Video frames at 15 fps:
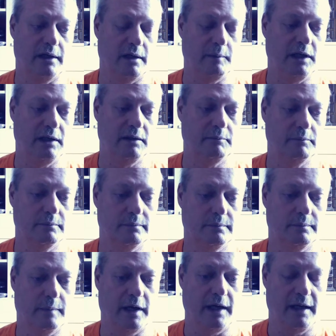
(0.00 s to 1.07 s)
I mean,
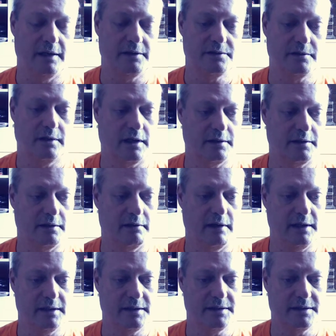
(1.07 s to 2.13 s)
my hands are not the
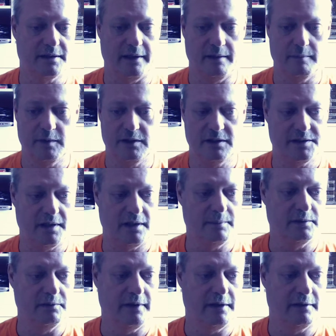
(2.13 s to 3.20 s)
greatest. I am a
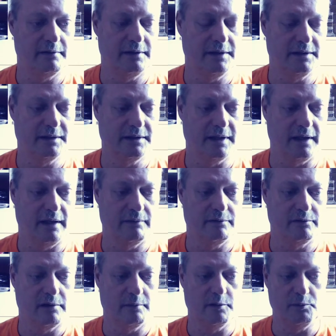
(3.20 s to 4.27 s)
disabled veteran. I have
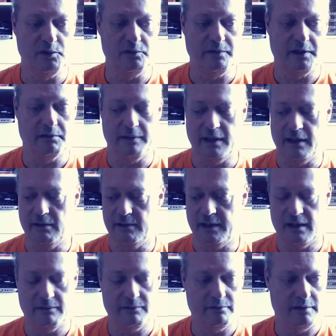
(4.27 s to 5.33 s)
trouble moving around. I
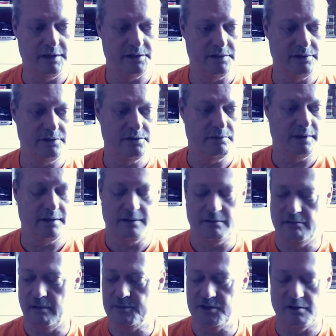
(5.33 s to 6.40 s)
have issues with
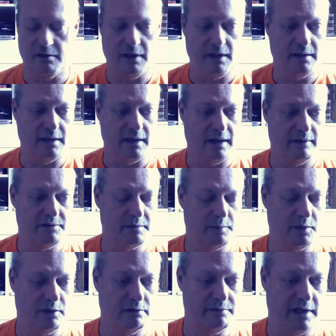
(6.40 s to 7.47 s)
grip strength. I have some
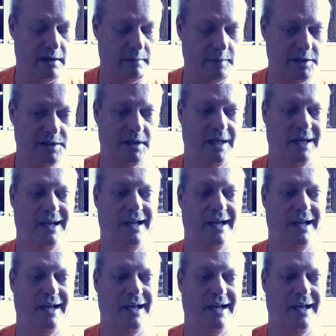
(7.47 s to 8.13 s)
nerve damage.